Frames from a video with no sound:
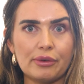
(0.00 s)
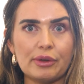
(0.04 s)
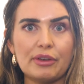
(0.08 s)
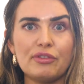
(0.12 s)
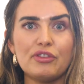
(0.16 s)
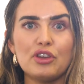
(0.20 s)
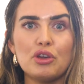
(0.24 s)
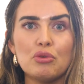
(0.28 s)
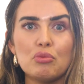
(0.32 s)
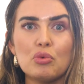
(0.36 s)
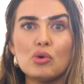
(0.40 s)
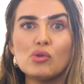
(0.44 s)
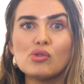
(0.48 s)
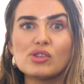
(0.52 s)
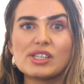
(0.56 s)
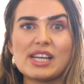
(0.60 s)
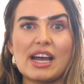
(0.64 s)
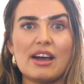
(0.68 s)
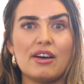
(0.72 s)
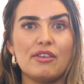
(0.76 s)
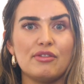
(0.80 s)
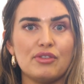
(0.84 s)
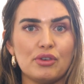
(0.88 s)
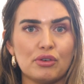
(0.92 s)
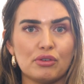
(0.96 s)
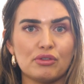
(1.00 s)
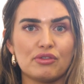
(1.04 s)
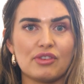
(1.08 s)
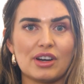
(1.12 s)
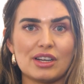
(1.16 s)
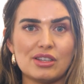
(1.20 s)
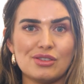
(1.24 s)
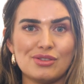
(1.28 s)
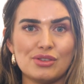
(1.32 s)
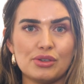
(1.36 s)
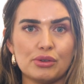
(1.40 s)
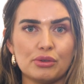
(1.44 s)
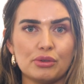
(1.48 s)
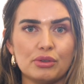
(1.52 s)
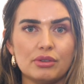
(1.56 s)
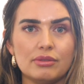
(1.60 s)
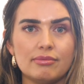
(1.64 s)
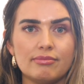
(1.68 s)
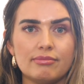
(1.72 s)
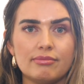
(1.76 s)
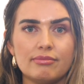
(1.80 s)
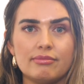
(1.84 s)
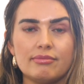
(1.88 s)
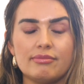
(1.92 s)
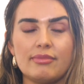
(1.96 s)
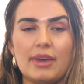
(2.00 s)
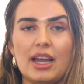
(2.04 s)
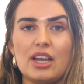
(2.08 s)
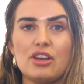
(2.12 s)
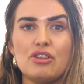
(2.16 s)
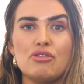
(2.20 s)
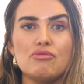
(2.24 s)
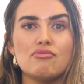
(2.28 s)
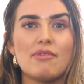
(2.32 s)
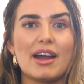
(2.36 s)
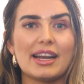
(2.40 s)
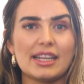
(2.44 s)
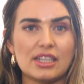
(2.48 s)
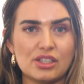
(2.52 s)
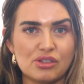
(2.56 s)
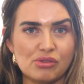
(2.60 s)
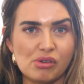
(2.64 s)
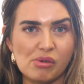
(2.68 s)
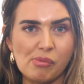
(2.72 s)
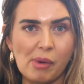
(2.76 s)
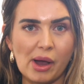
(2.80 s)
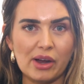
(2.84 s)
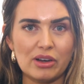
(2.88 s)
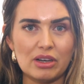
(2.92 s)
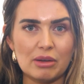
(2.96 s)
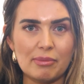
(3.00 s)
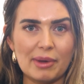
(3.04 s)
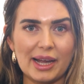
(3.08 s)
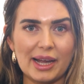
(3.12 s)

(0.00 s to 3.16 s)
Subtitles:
if you walked out of your front door and you ran into a polar